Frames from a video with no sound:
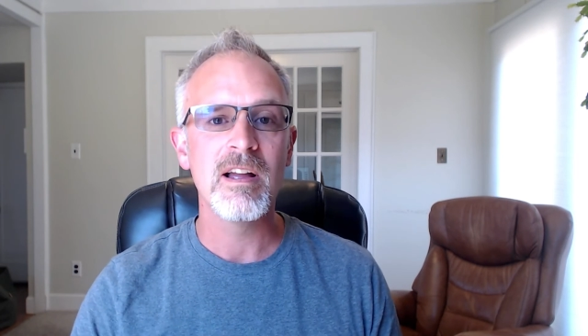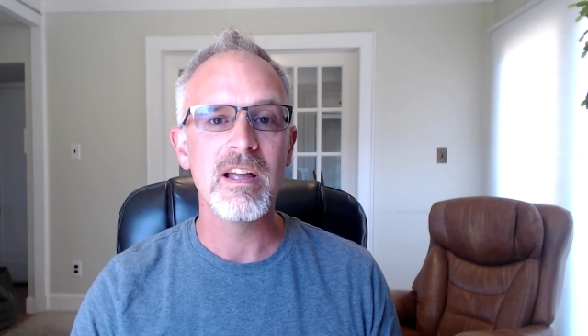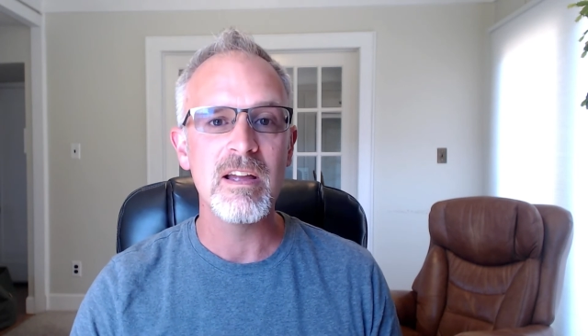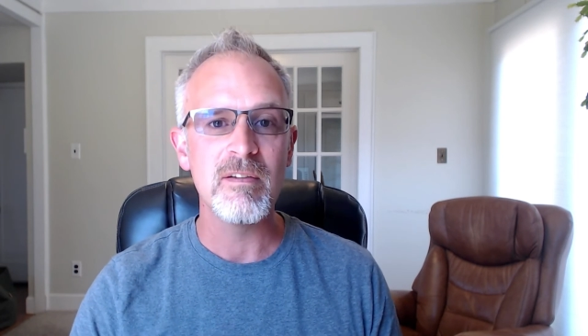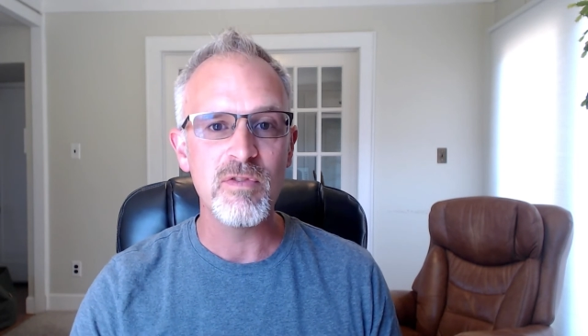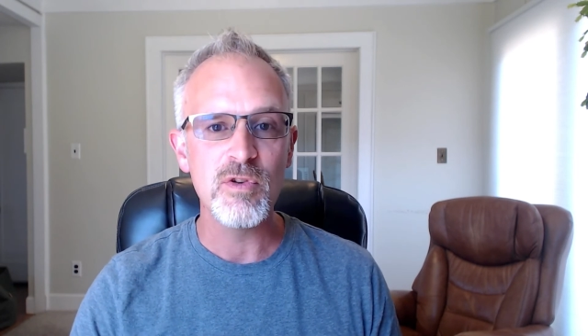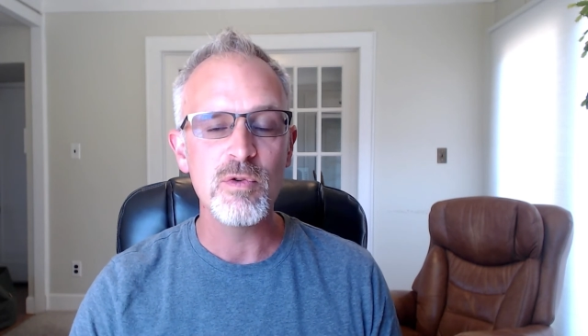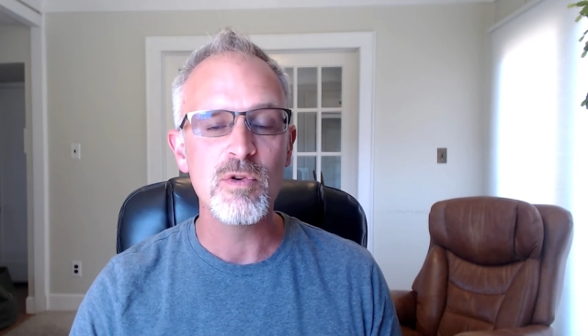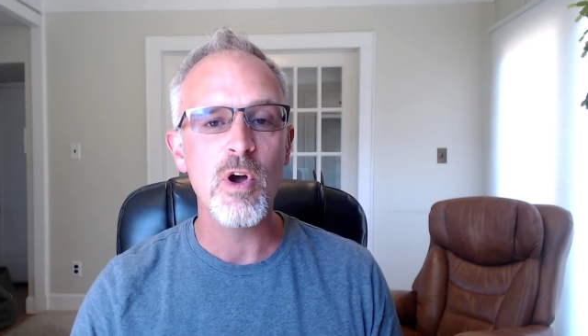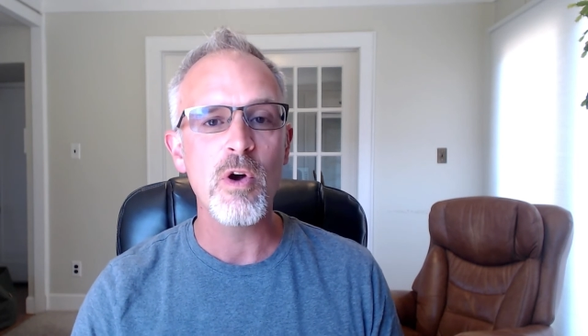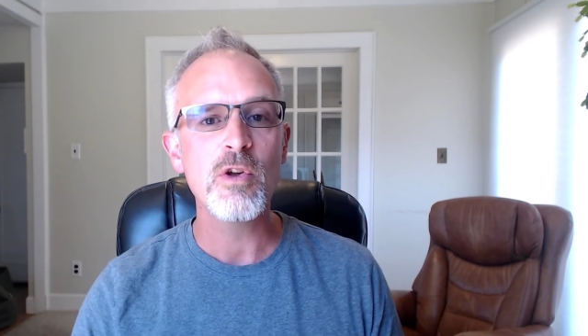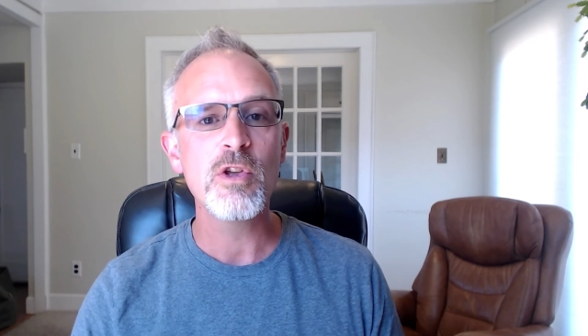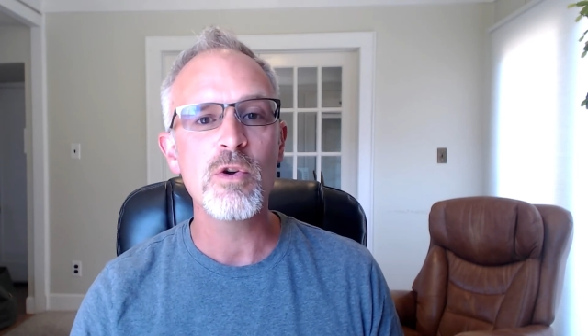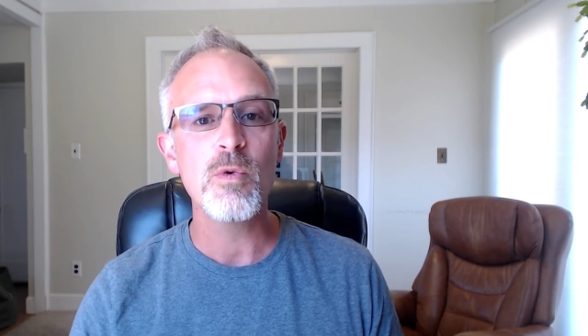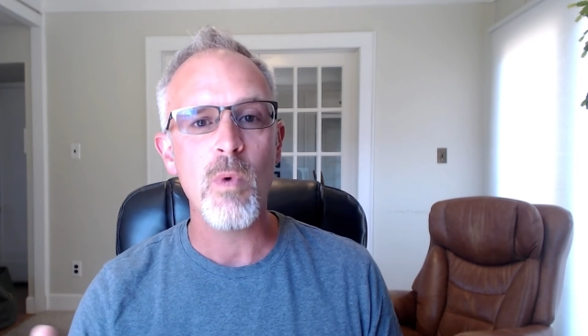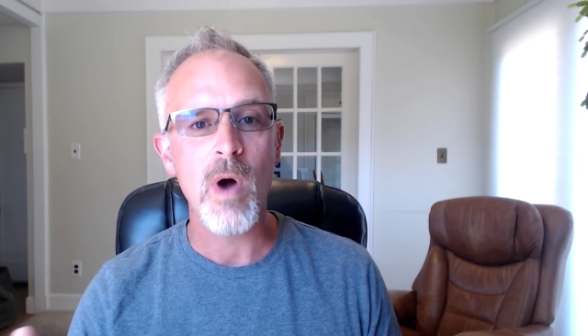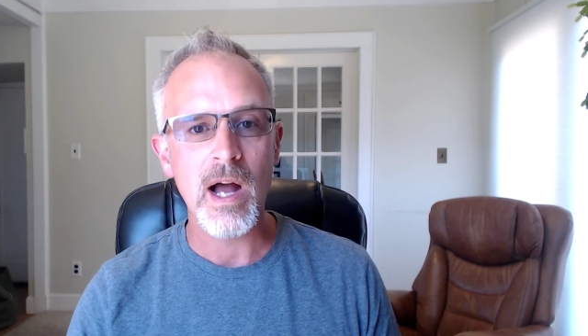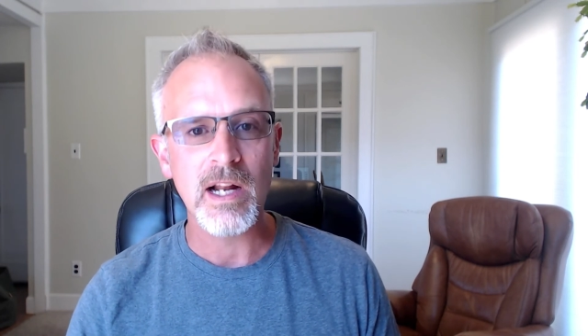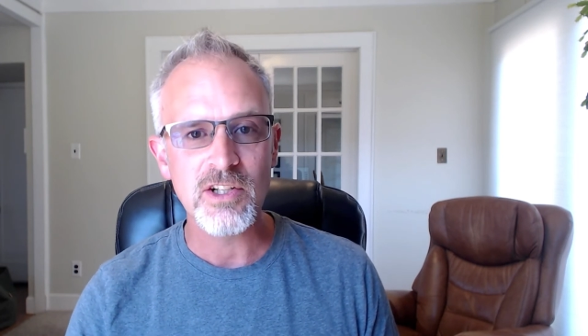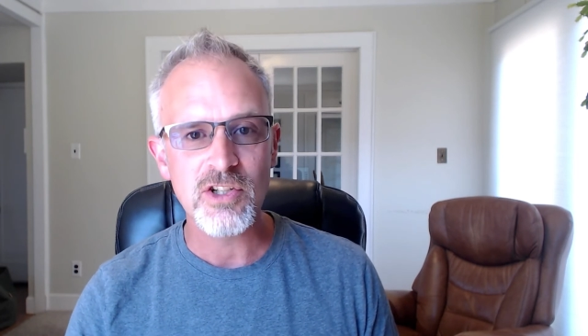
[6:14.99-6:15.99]
if you know you
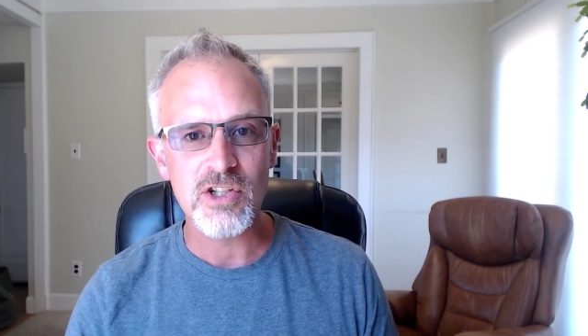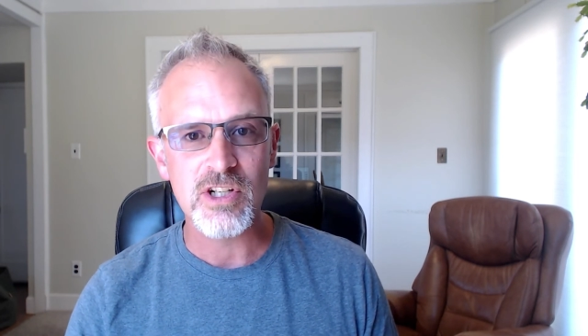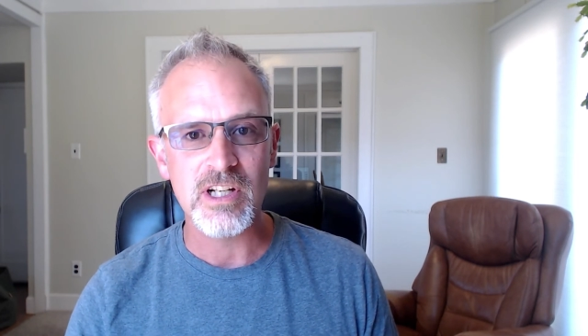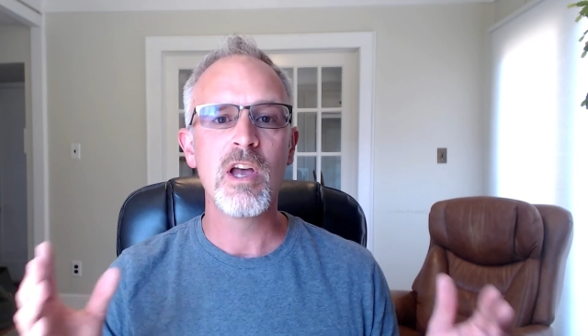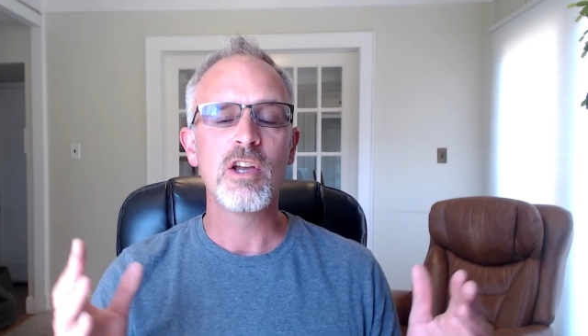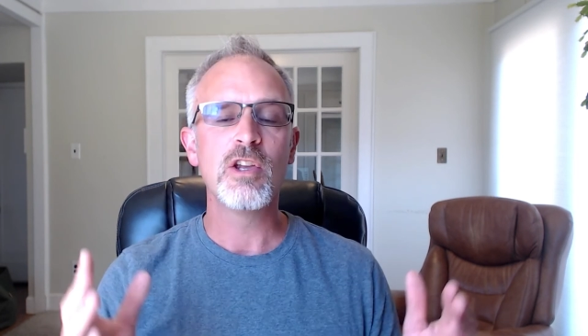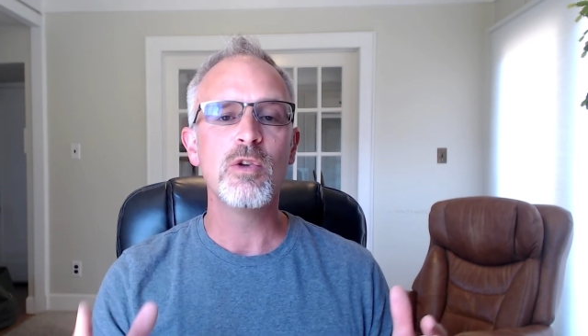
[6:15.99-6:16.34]
watched it,